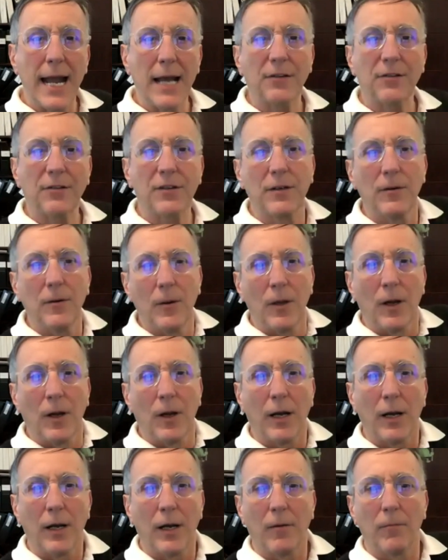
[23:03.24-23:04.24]
ask
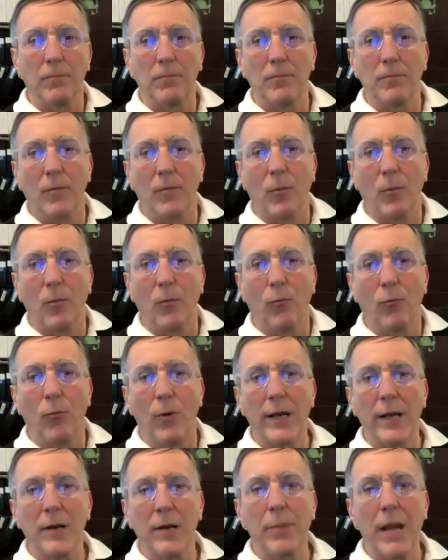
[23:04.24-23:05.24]

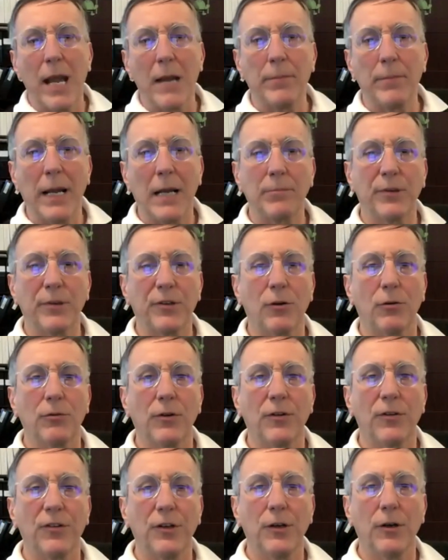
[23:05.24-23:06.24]
whether PepX
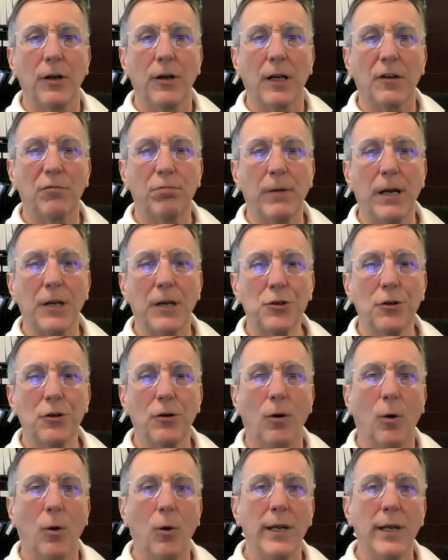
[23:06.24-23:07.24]
consider
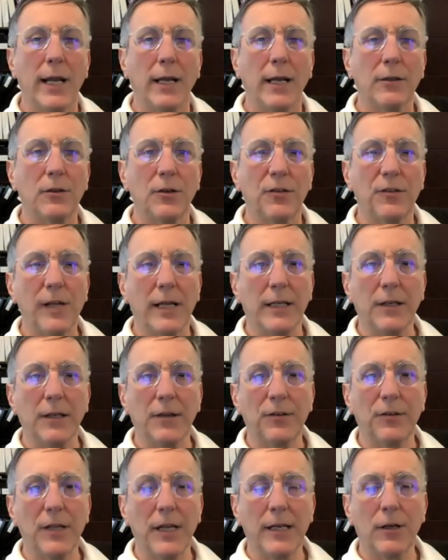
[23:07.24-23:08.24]
expression only under steady
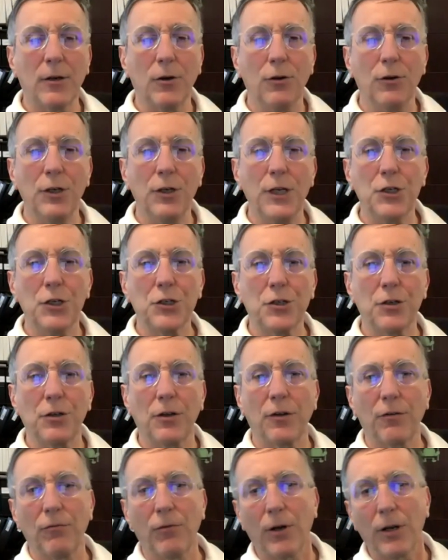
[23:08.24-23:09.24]
state
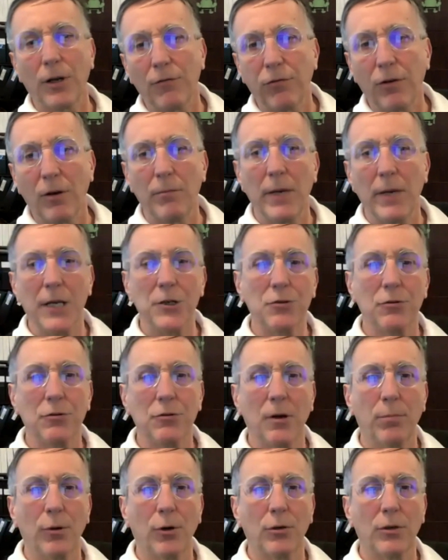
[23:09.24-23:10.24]
conditions, what inflammation
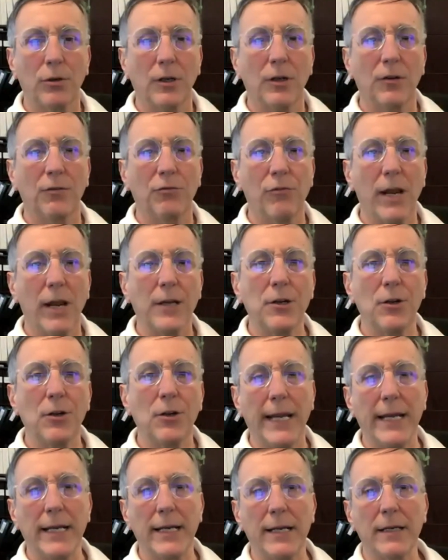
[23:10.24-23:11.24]
of a protein is
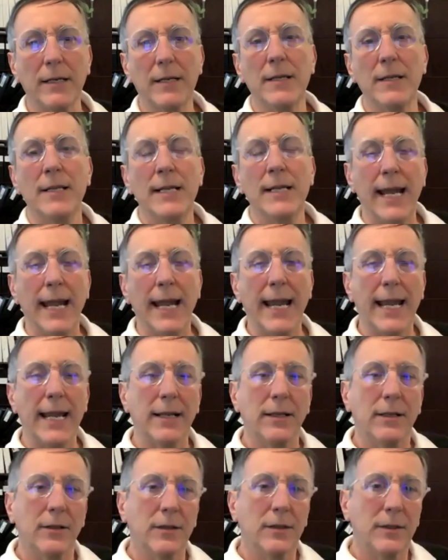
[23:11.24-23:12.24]
regulated,
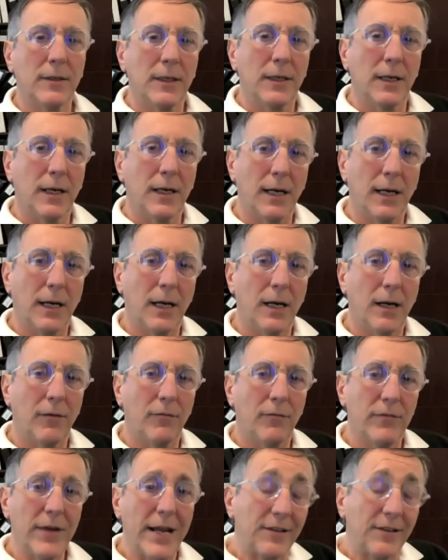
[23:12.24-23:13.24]
and
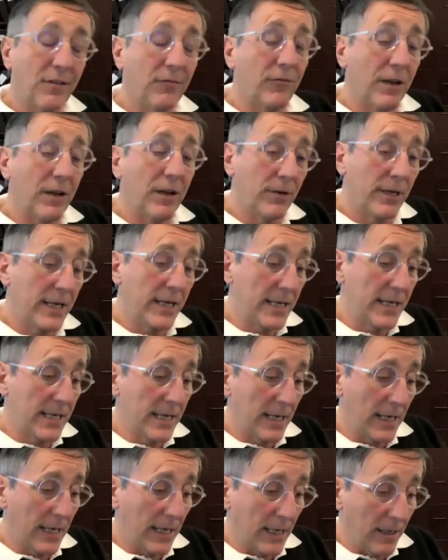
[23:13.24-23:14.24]
that's a very
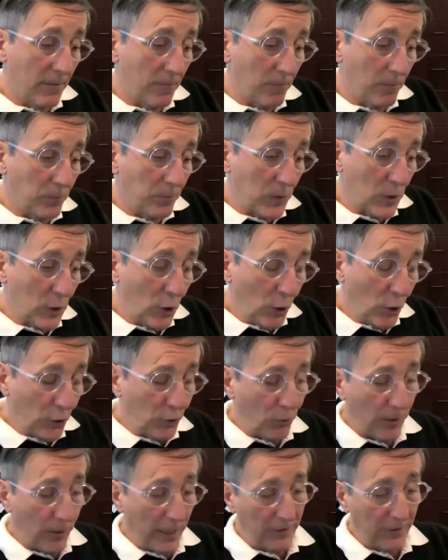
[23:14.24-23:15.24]

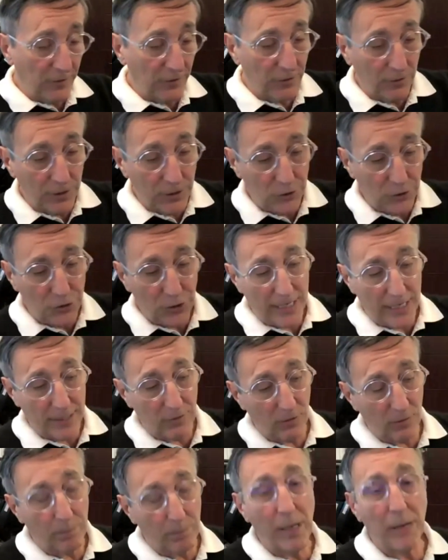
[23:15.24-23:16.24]
good question. In
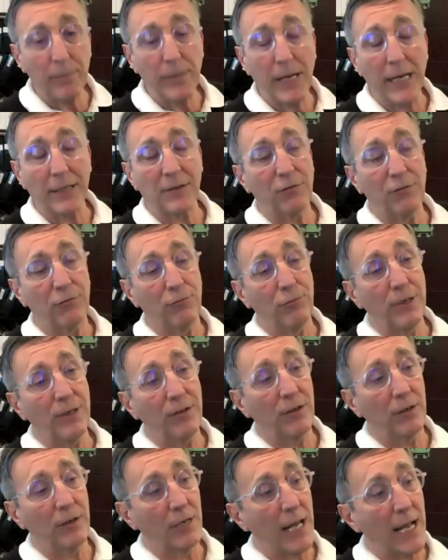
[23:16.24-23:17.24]
general, PepX
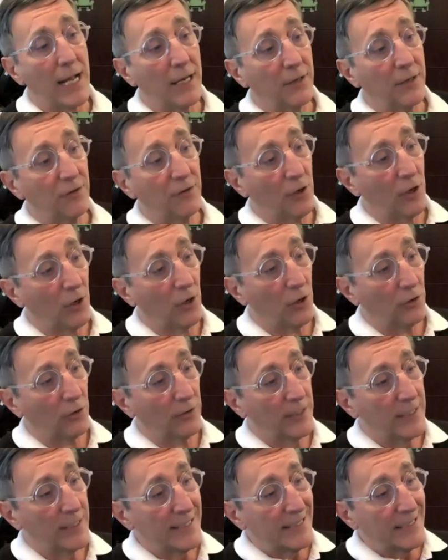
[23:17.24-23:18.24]
relies
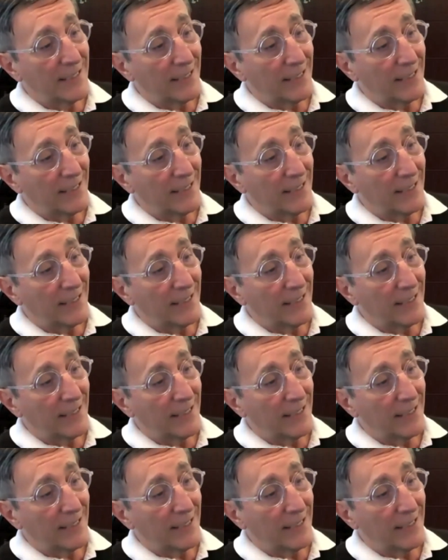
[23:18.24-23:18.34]
on